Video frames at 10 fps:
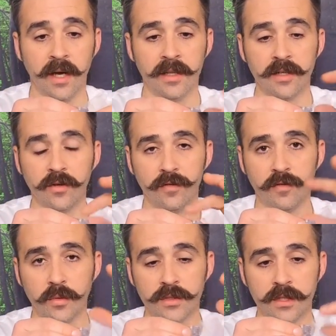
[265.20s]
and then you'll
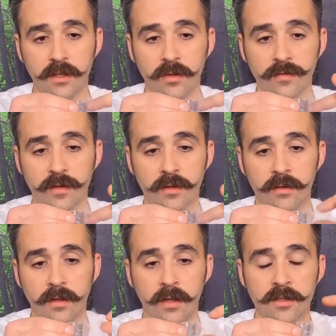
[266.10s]
fold it
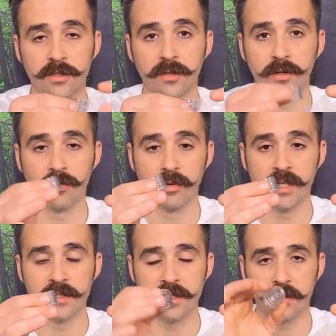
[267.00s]
over onto the
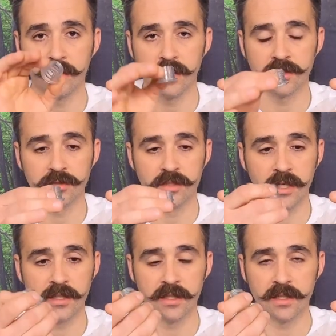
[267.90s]
threads. That way as you
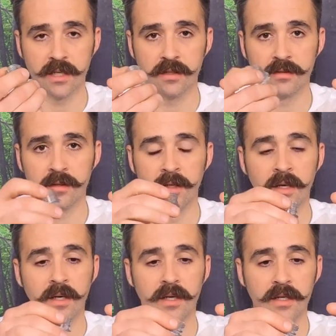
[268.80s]
tighten it down,
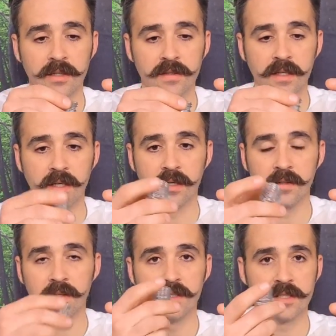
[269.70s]

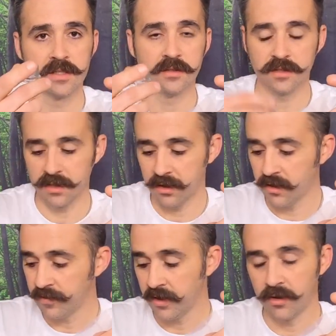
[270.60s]
it seals it
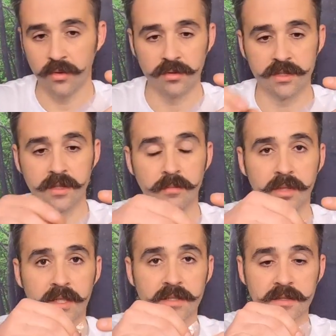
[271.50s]
off and holds it in
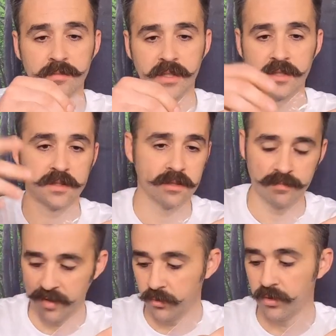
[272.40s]
place,
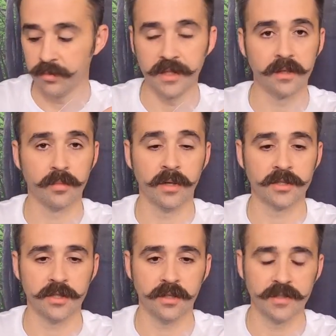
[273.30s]
because it will be under
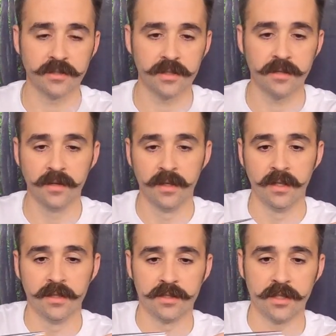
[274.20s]
pressure obviously.
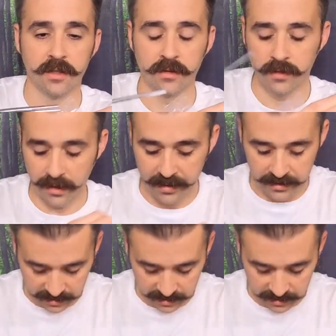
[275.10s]
So I'm going